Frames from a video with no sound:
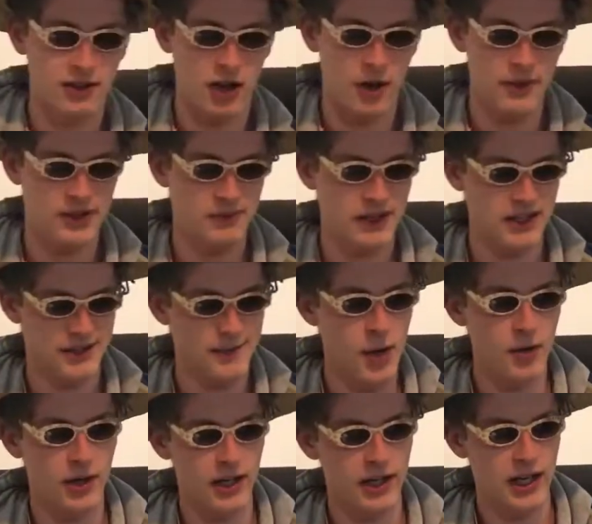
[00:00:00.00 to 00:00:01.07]
are always being
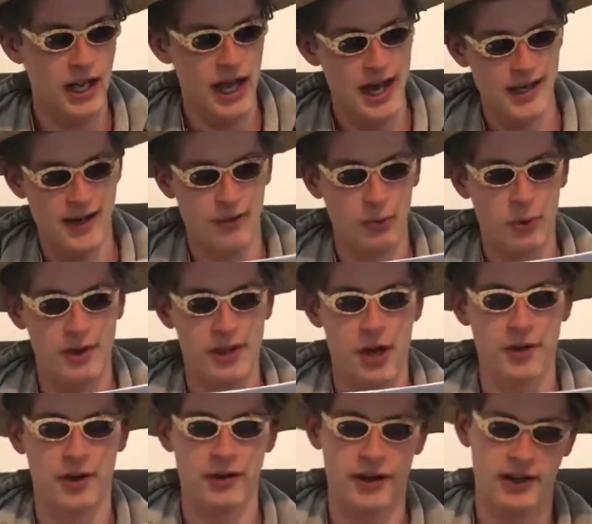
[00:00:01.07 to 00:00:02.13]
spoken and never
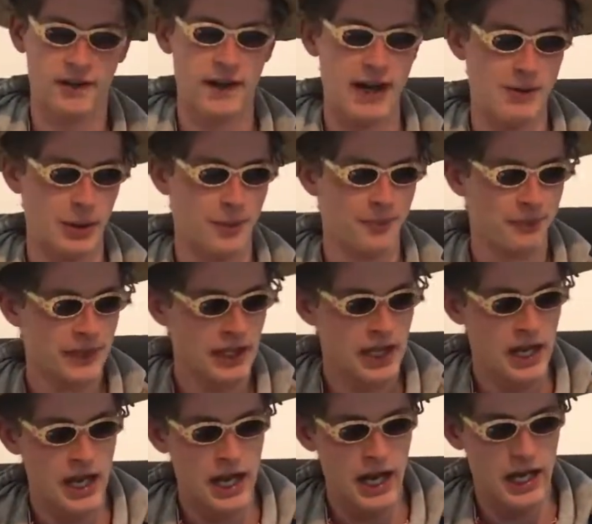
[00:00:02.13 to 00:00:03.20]
withheld, unlike Faber.
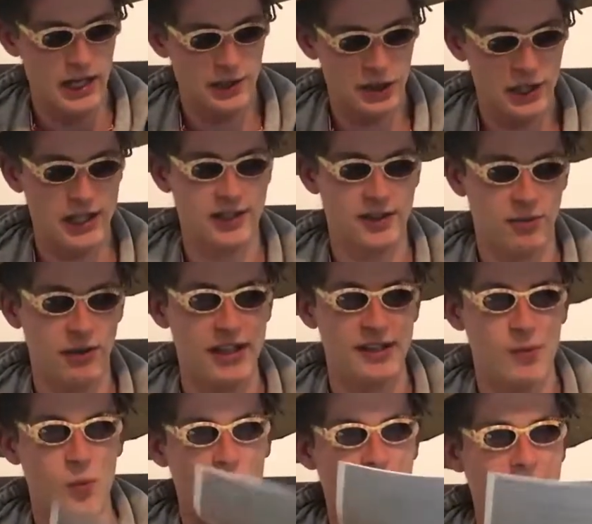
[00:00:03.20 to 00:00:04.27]
She is the
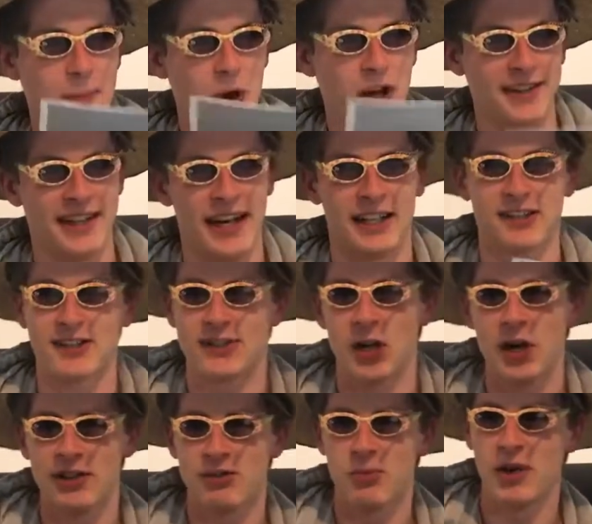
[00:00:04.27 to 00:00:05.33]
reason why Montag
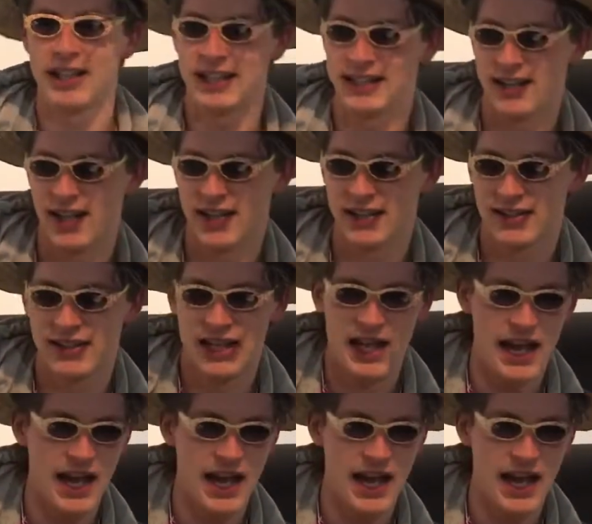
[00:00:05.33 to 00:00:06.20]
starts what he does,